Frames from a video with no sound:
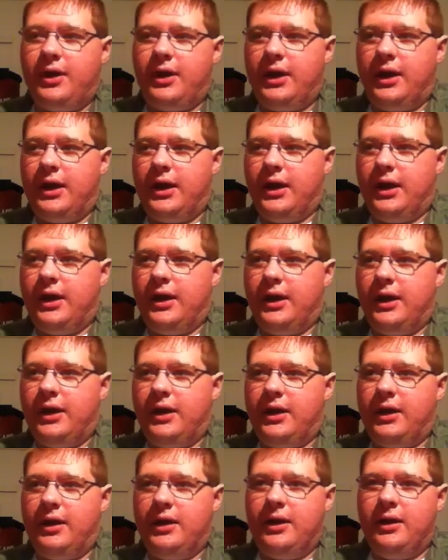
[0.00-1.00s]

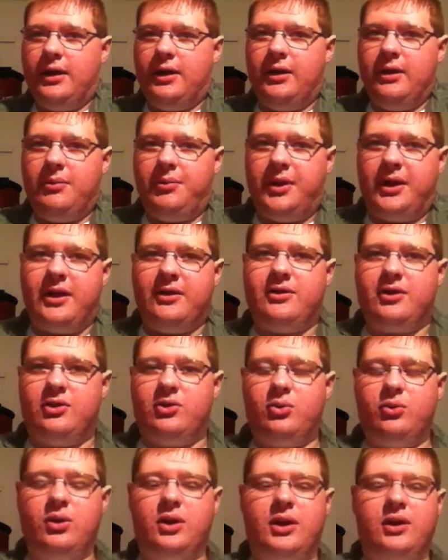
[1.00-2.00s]
uh, because there's